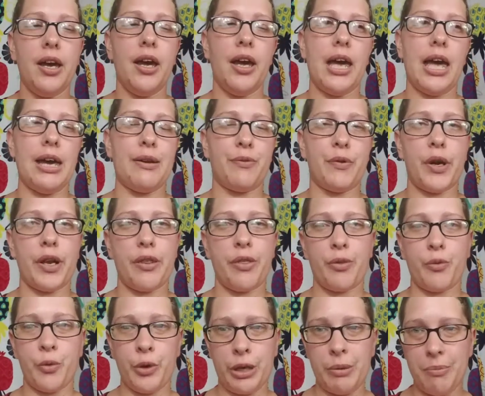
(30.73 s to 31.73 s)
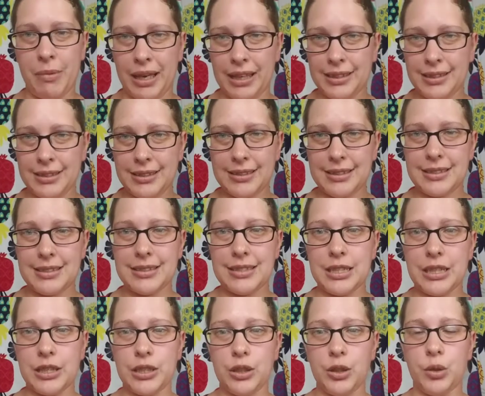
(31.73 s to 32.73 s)
Every 3 months,
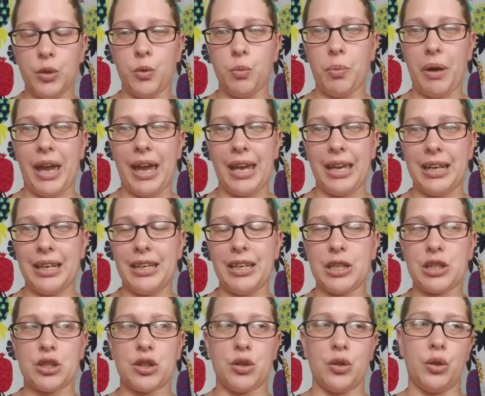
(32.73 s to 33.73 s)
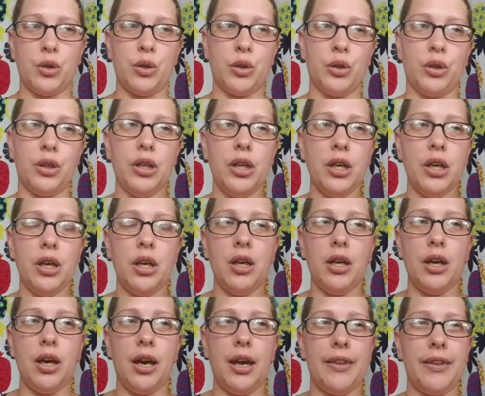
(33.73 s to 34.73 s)
you pay an additional,
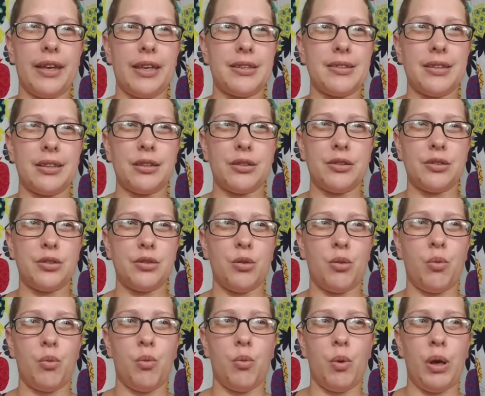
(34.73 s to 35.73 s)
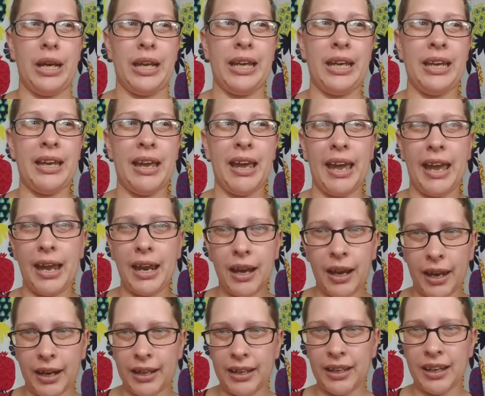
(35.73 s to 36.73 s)
I think it's like
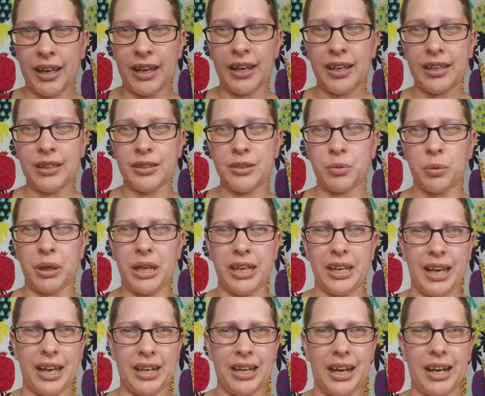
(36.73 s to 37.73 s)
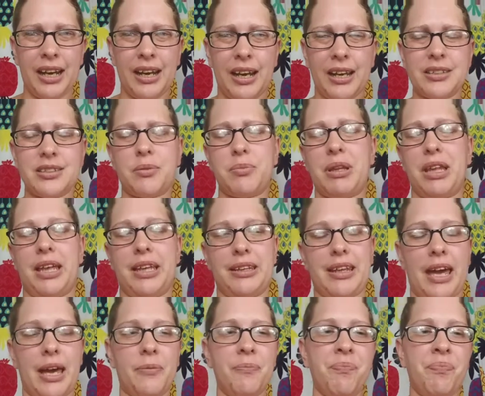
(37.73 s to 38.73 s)
$28.99, $29.99, something like
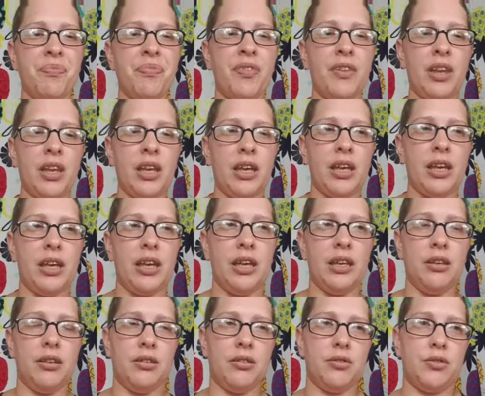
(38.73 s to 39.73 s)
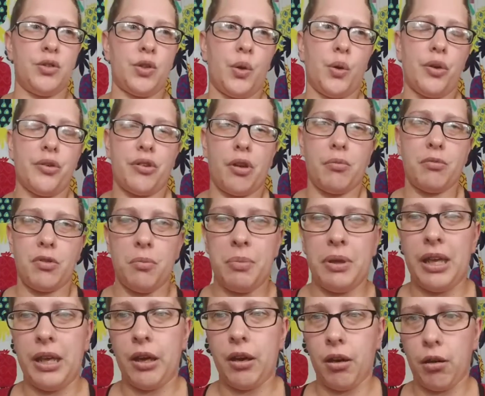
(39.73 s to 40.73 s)
that. It totals up to
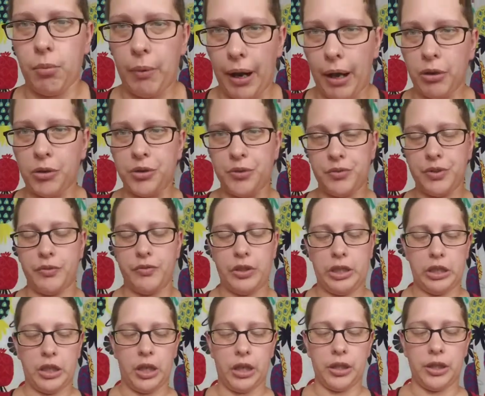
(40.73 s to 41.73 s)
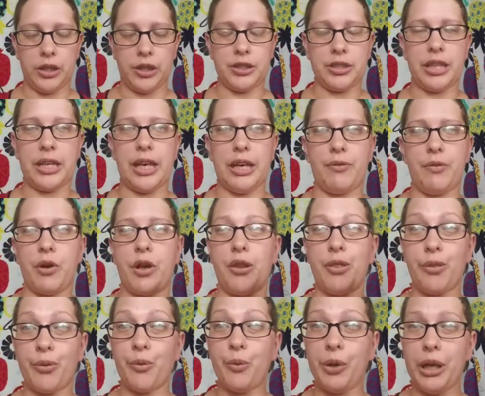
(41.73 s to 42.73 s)
be around $50. And every
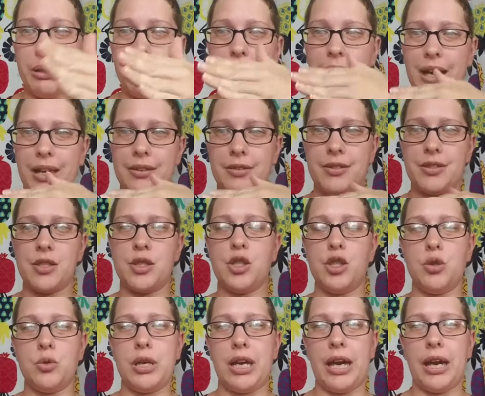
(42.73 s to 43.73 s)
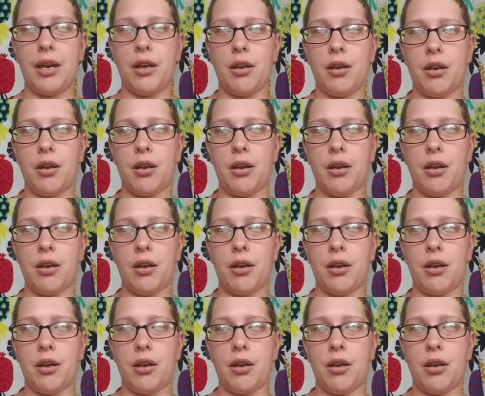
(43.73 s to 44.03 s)
3 months, you get